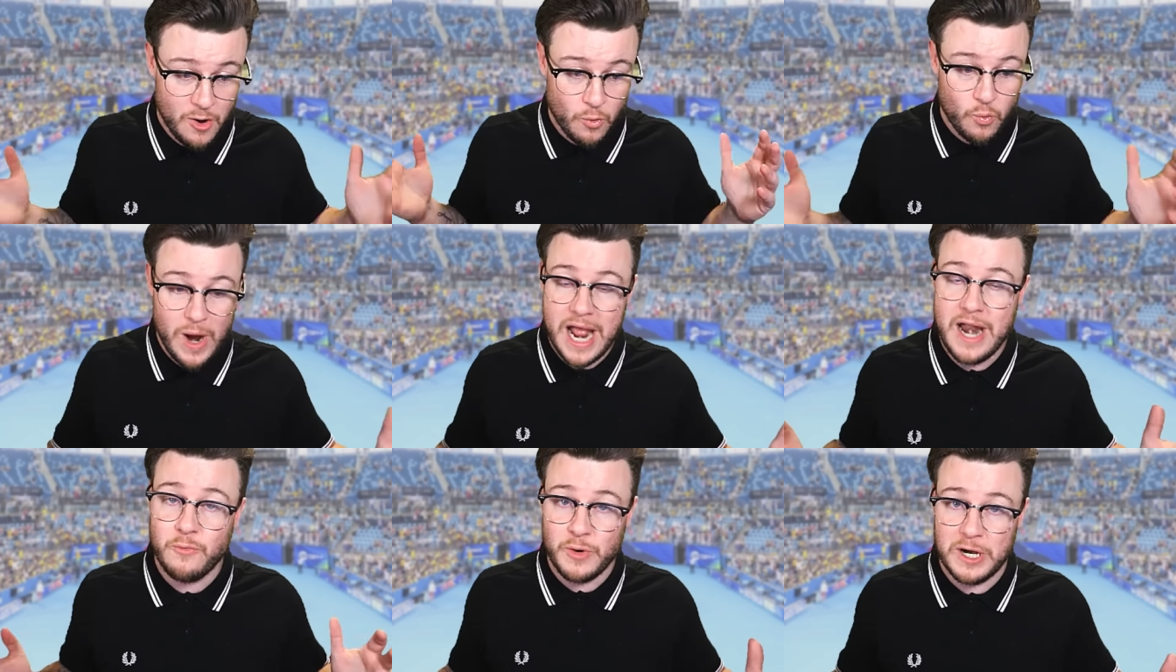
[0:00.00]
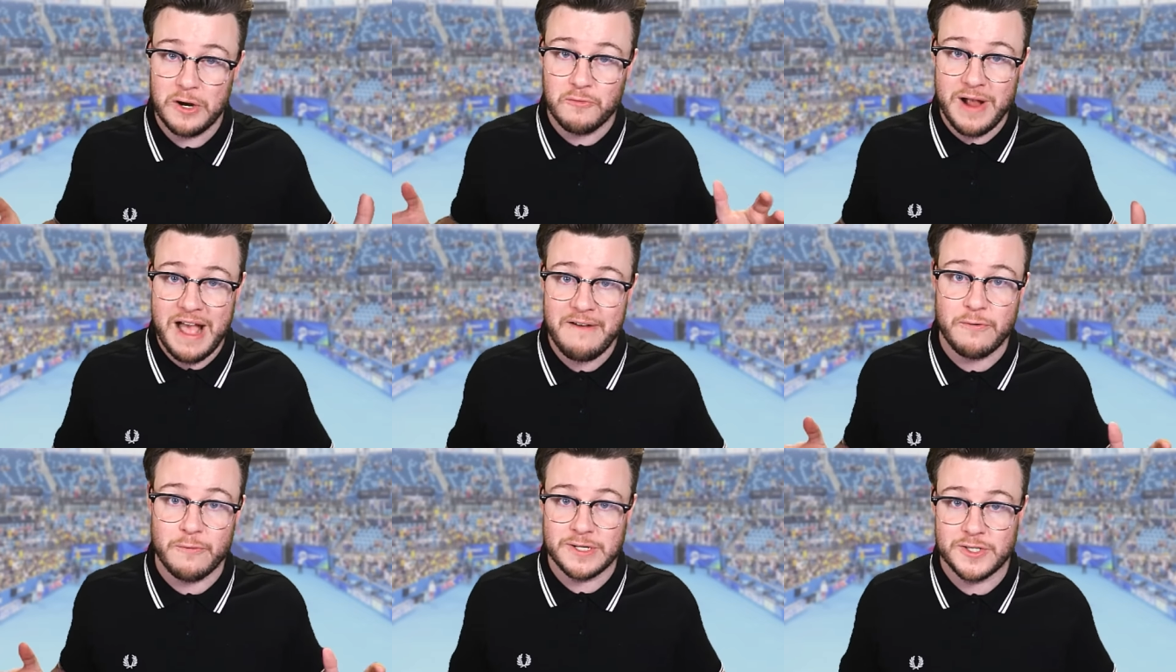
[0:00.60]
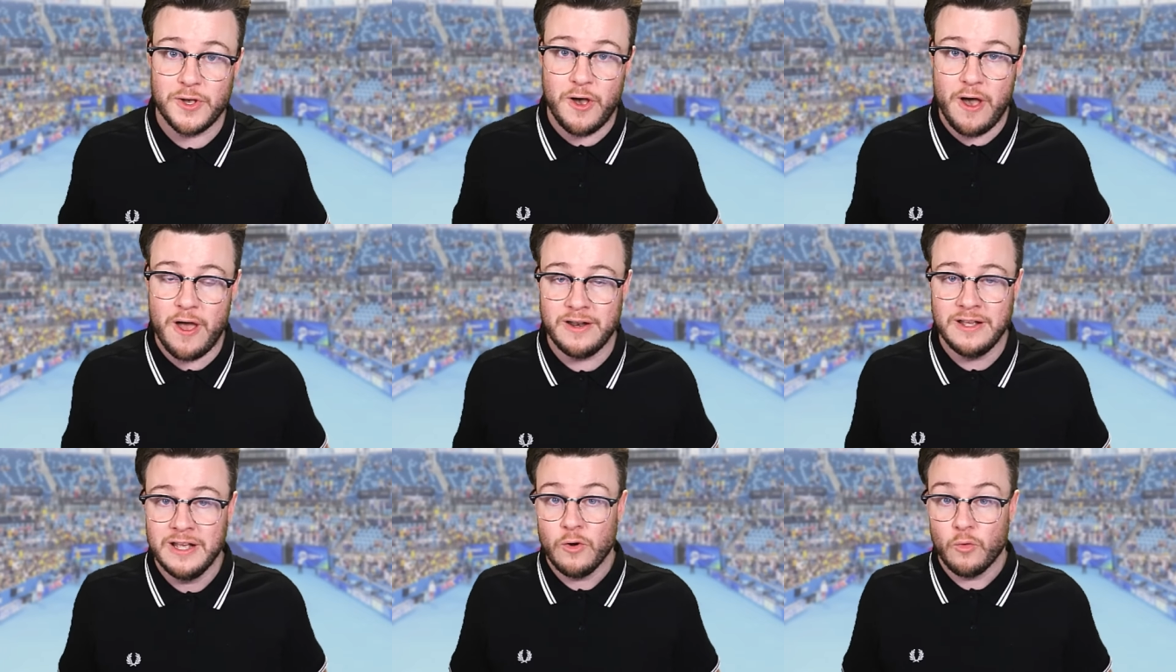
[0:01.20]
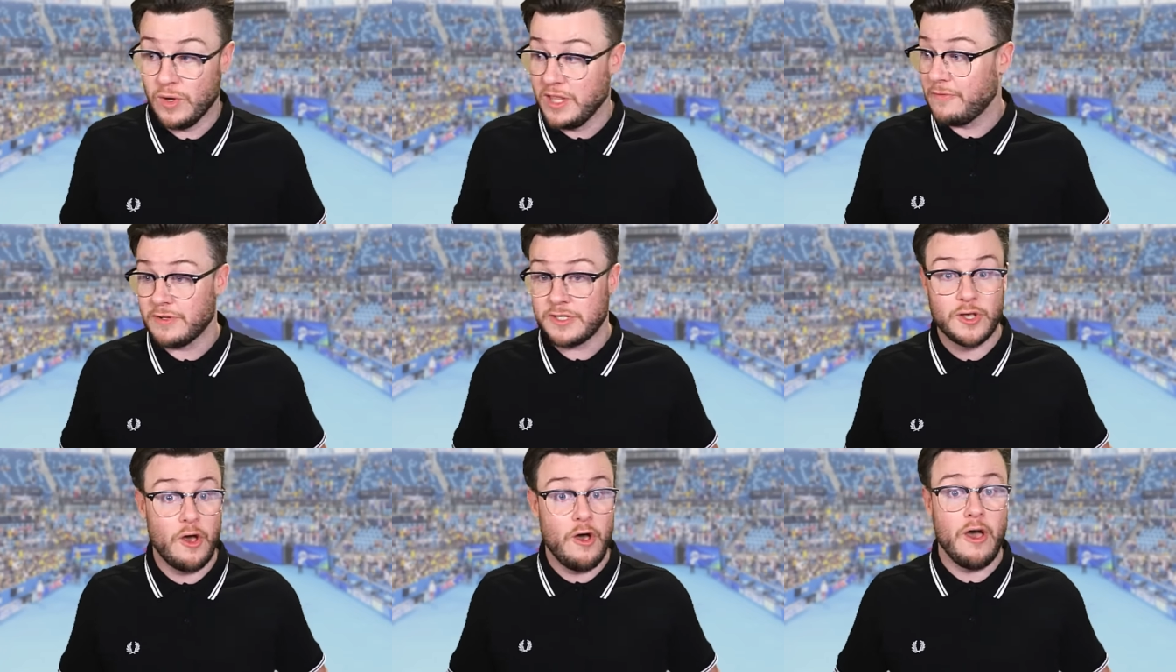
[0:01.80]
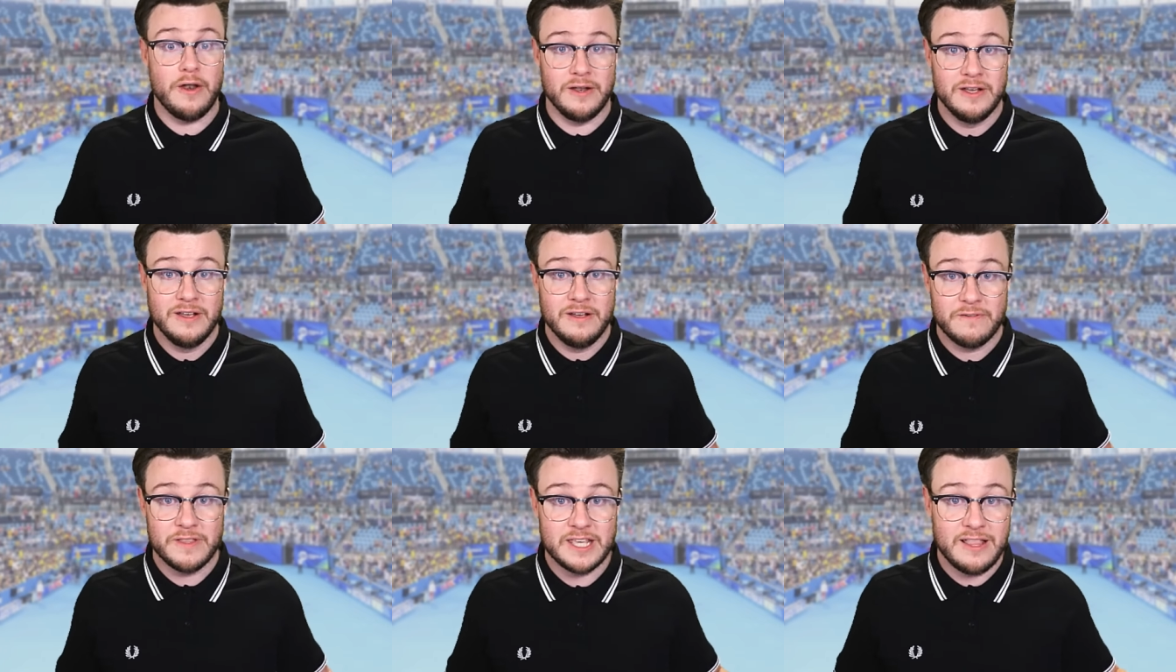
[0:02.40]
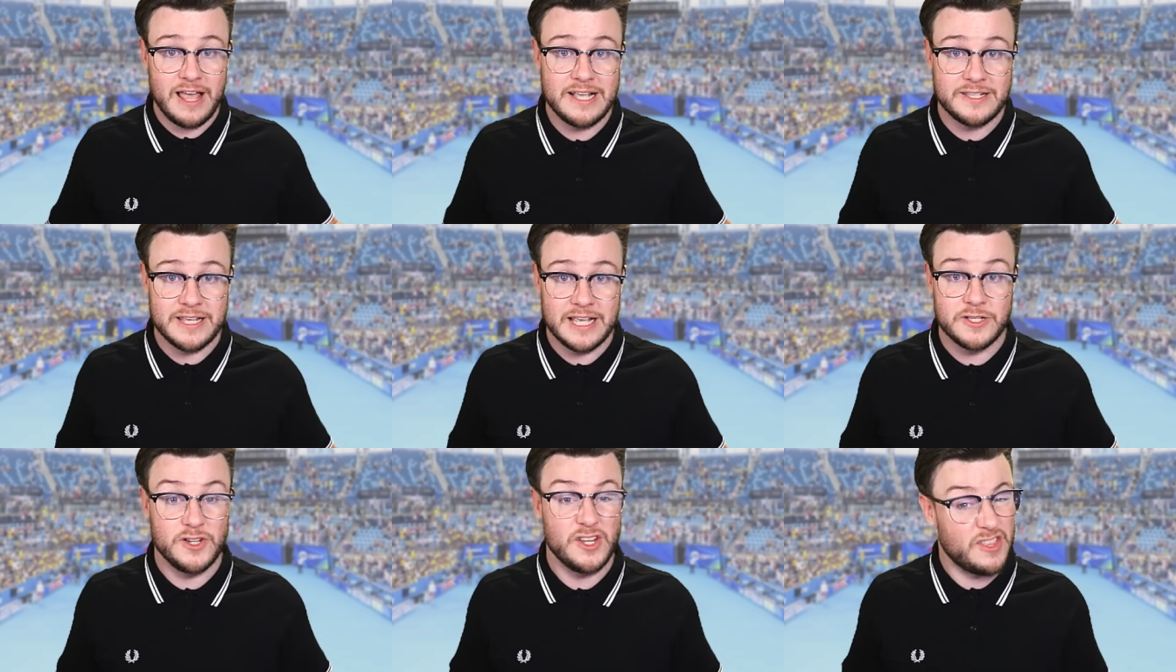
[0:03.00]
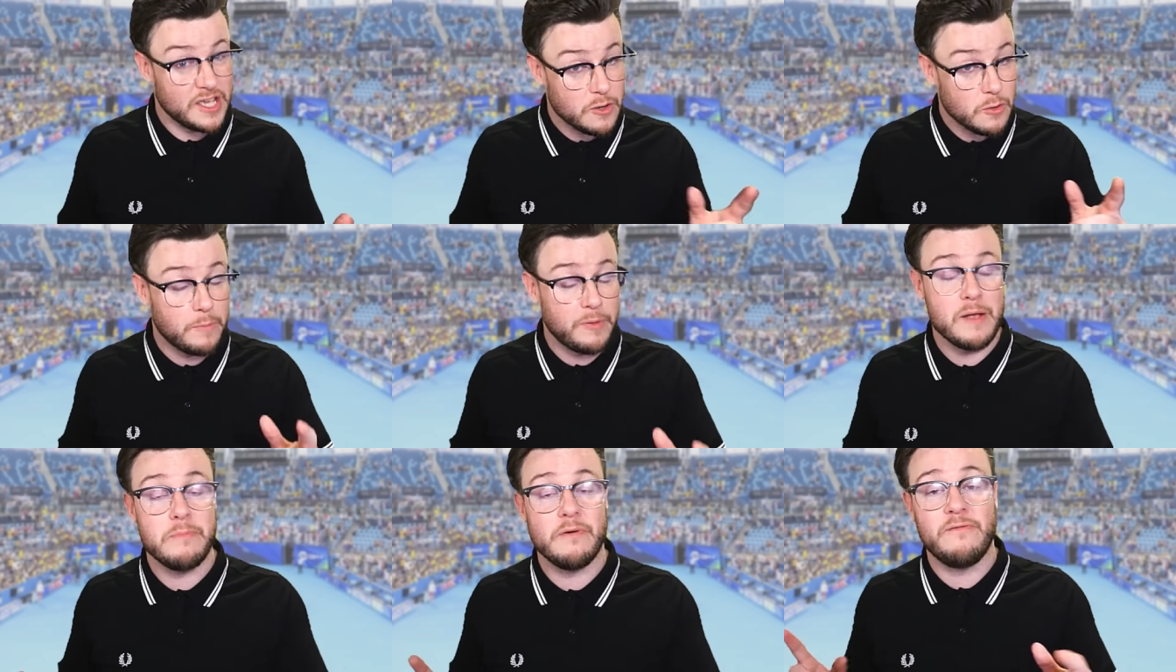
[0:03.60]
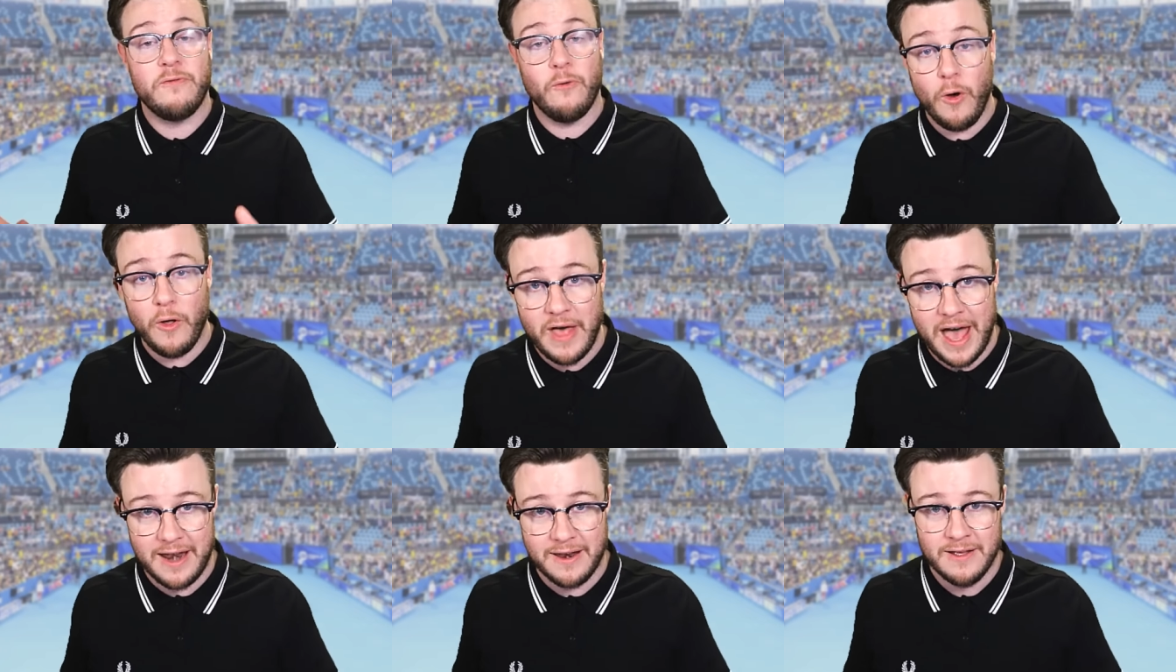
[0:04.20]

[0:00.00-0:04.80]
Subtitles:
When will Rafa return? Will he return for the clay season? Do you think he will play before that?